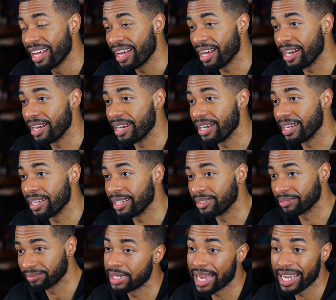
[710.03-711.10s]

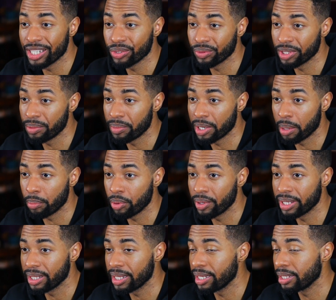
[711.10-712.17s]
Diet's really been on
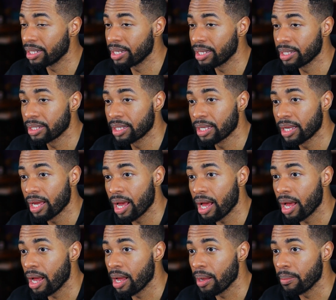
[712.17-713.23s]
point lately.
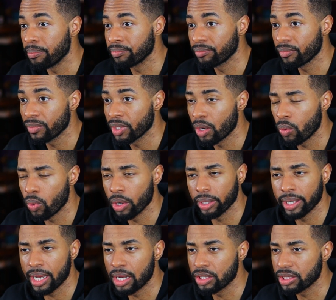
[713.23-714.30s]

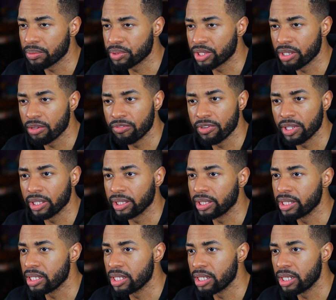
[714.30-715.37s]
Workouts, I'm still feeling
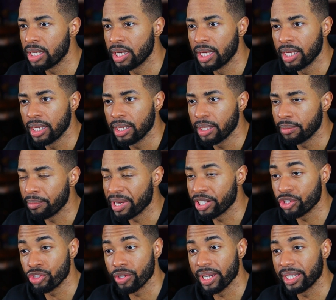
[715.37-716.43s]
good.
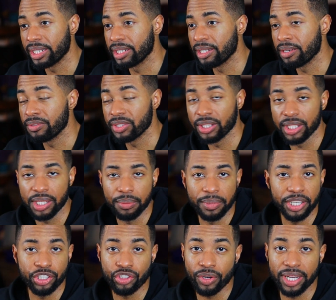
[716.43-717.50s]
Making sure I get enough sleep,
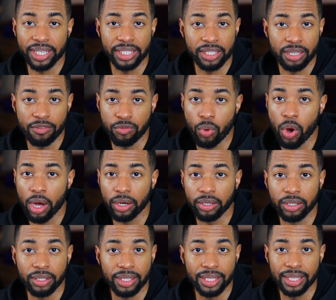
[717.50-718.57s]
making sure I get enough
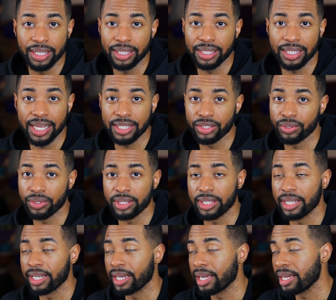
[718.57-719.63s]
water, that sort of
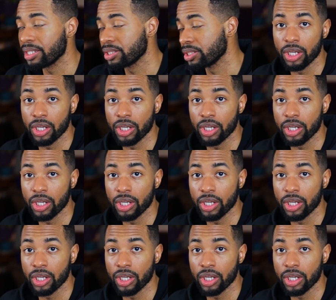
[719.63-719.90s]
thing, guys.